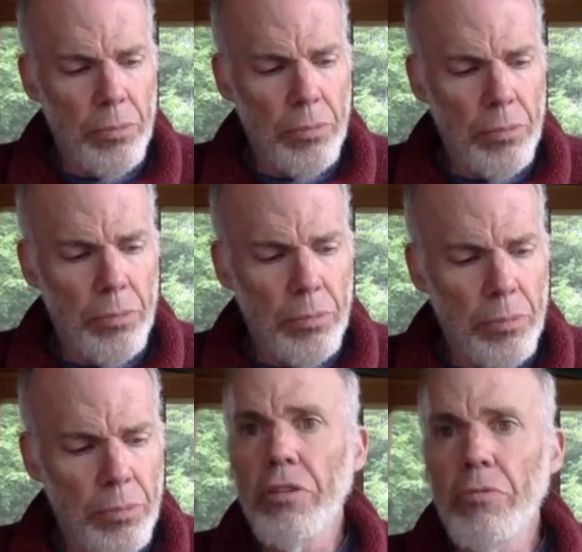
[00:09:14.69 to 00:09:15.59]
probably the
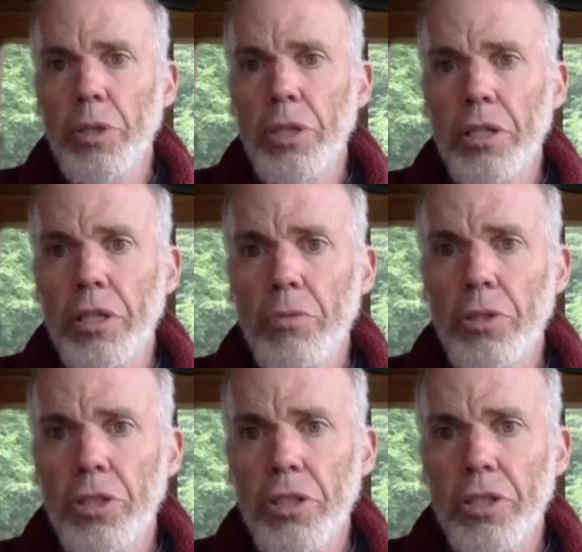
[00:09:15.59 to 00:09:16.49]
best thing we did
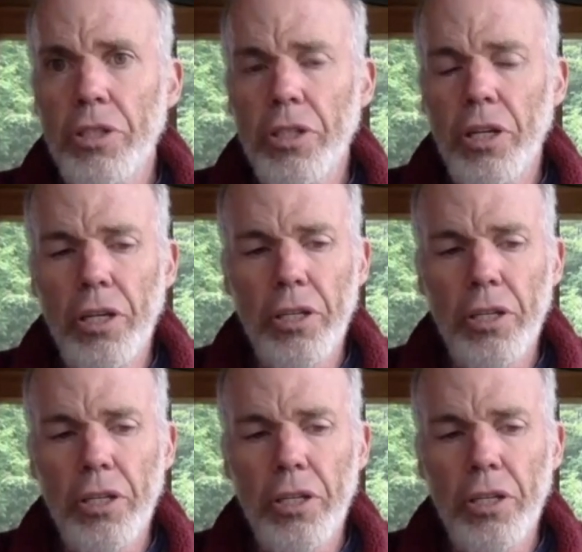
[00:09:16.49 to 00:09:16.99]
was just